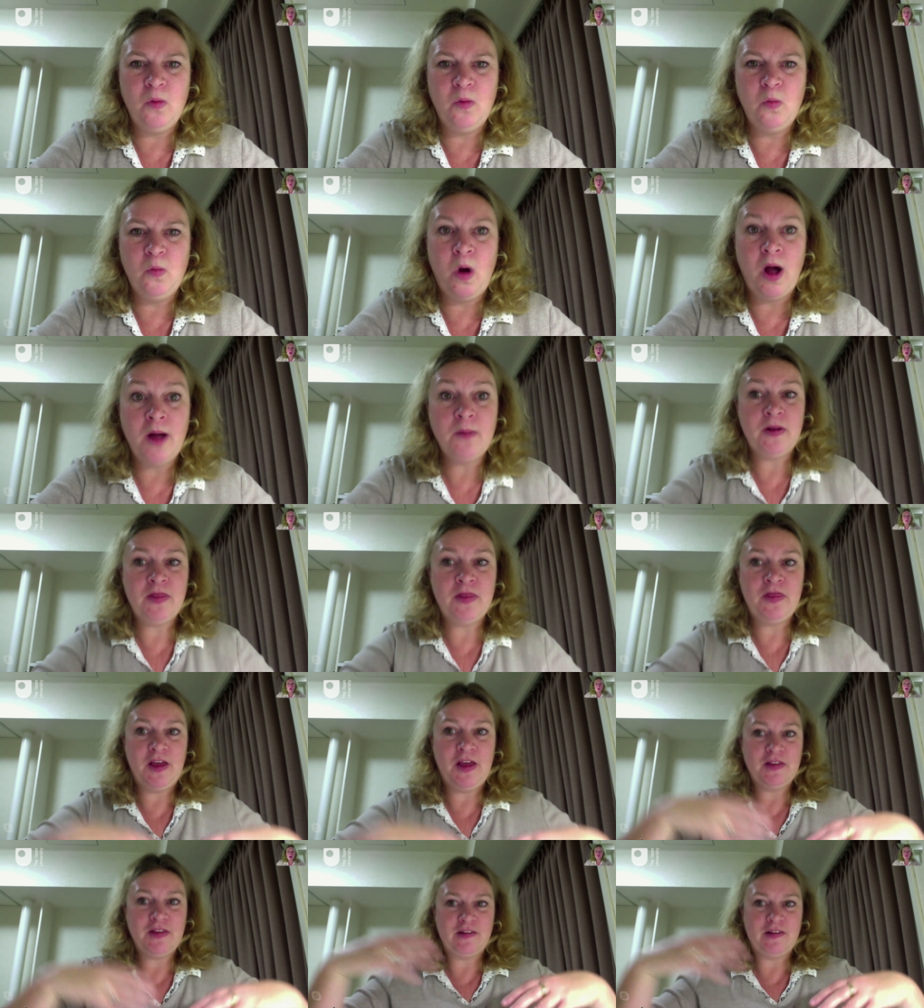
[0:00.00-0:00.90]
why we
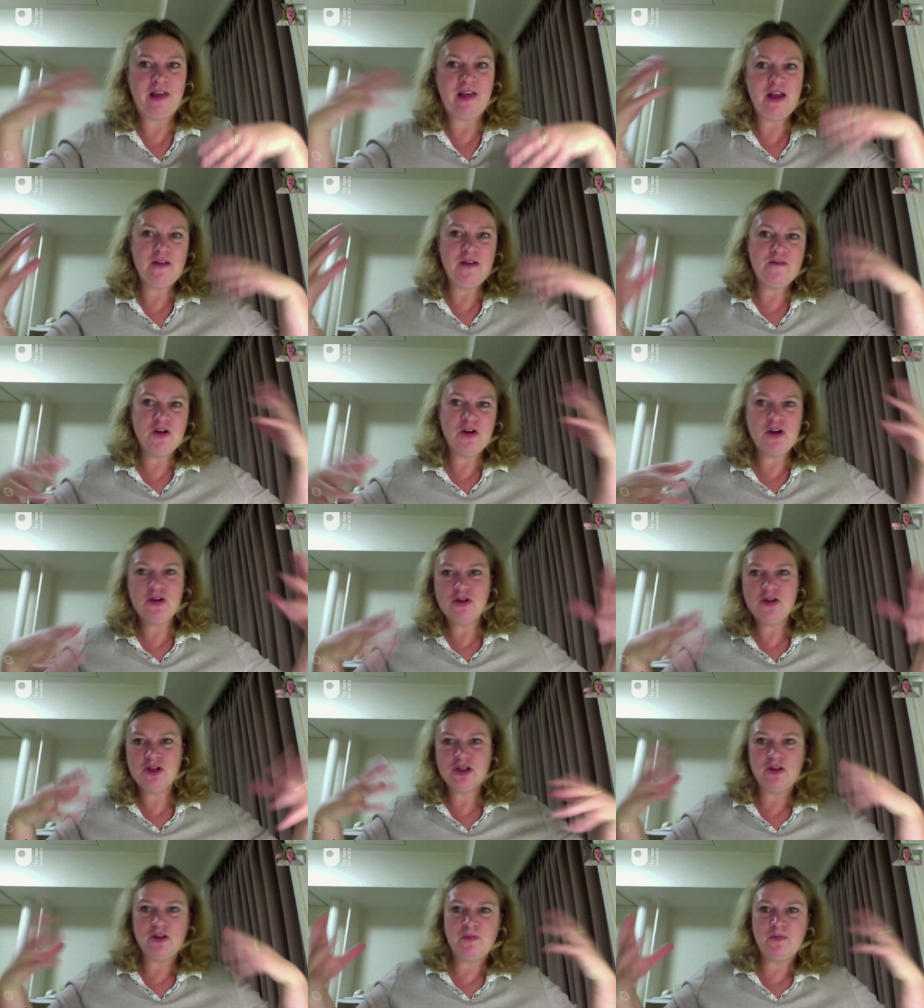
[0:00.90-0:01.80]
think this
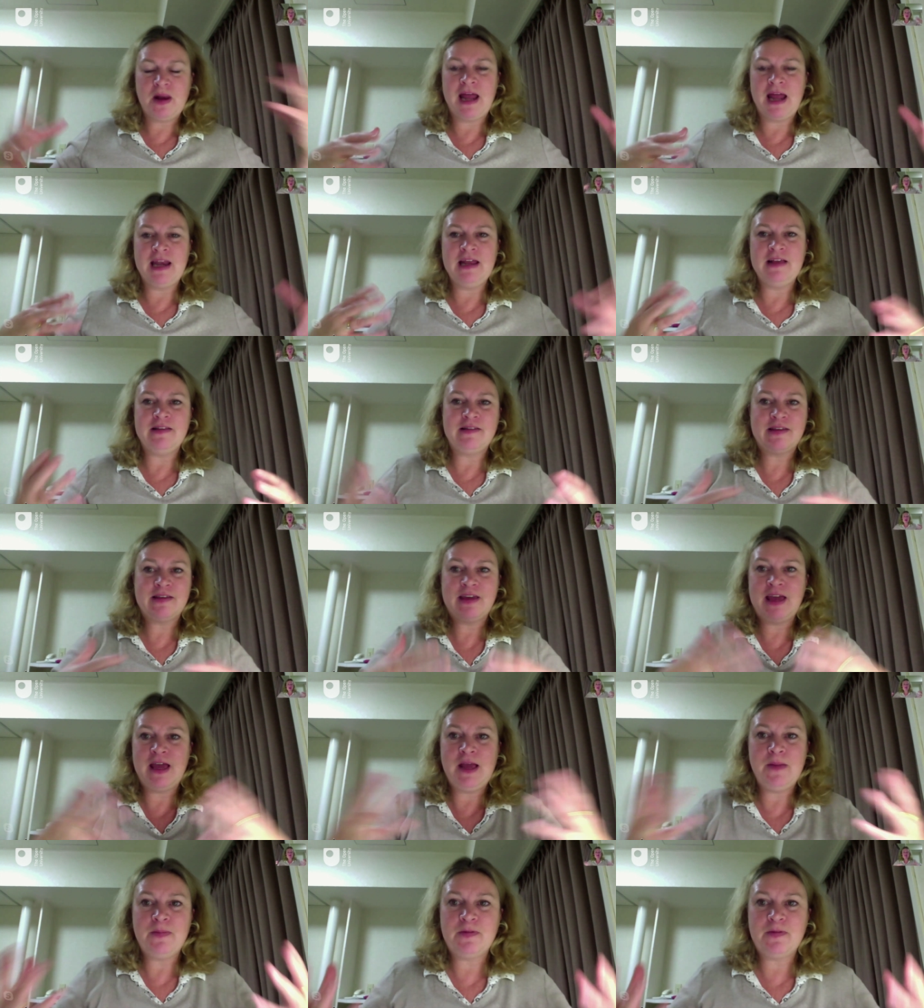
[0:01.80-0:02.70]
evolution of planets
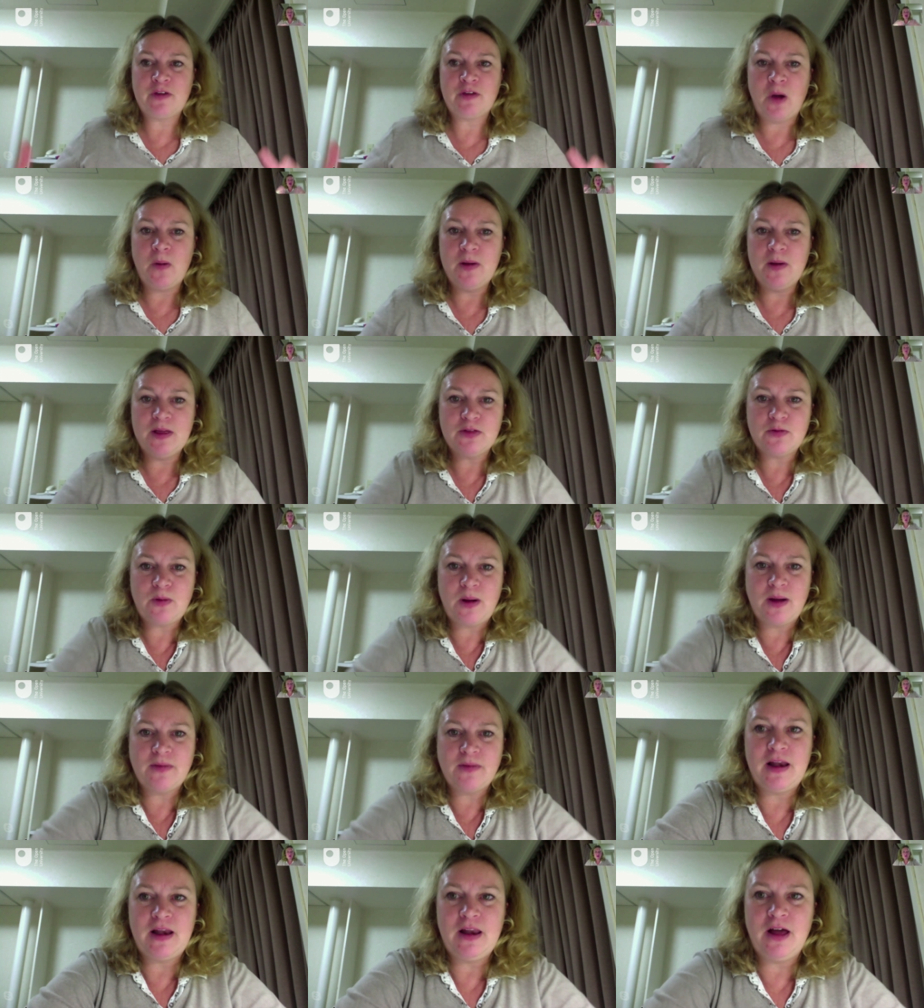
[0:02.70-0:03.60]
keeps going
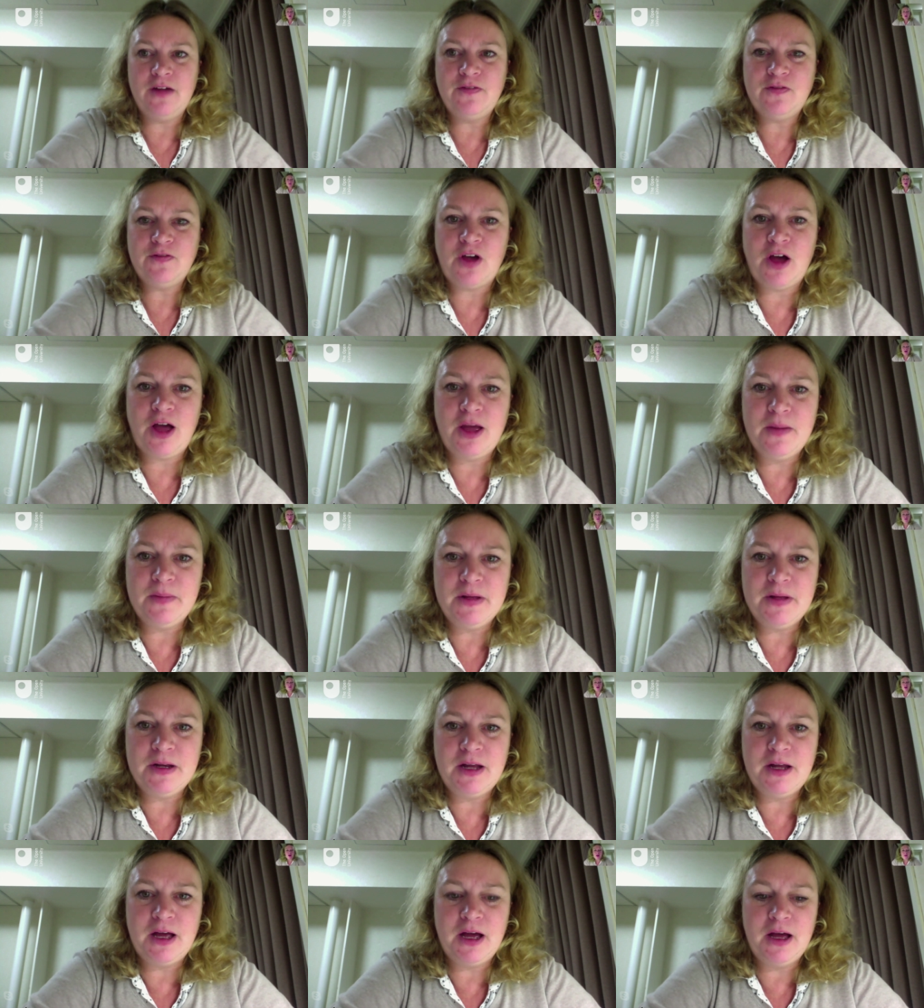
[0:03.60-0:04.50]
throughout their lifetime,
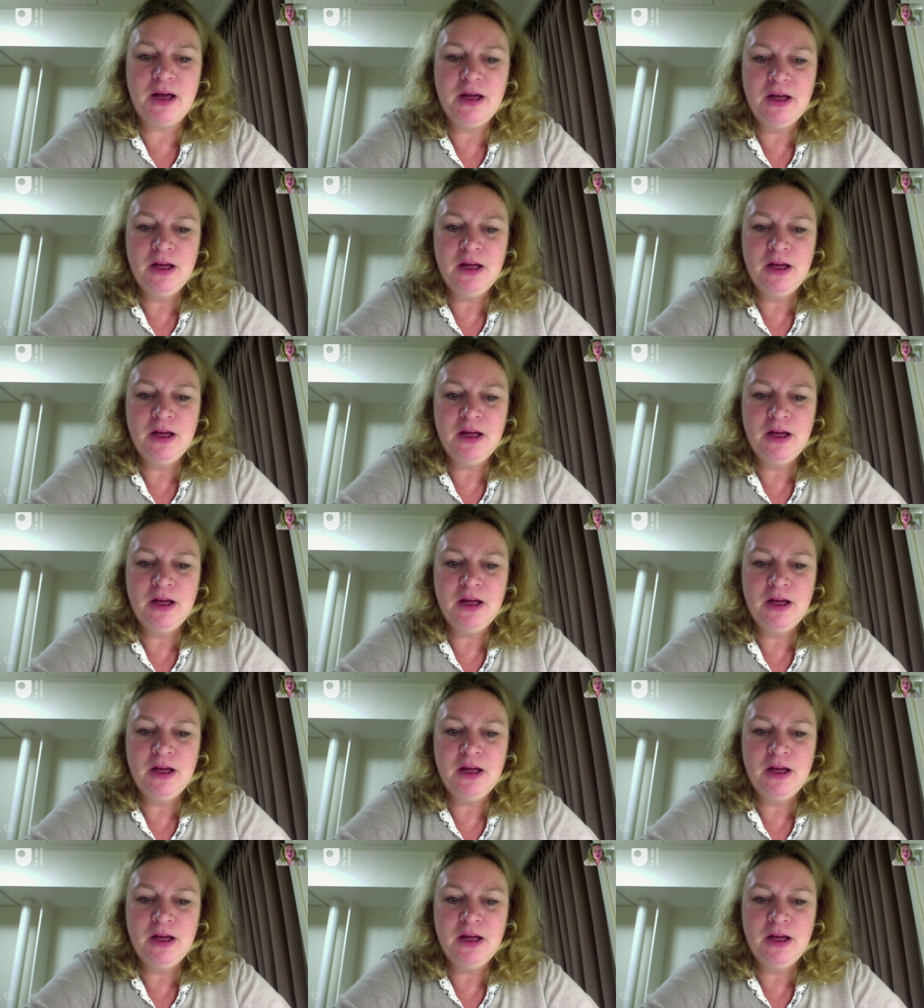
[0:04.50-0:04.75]
and uh,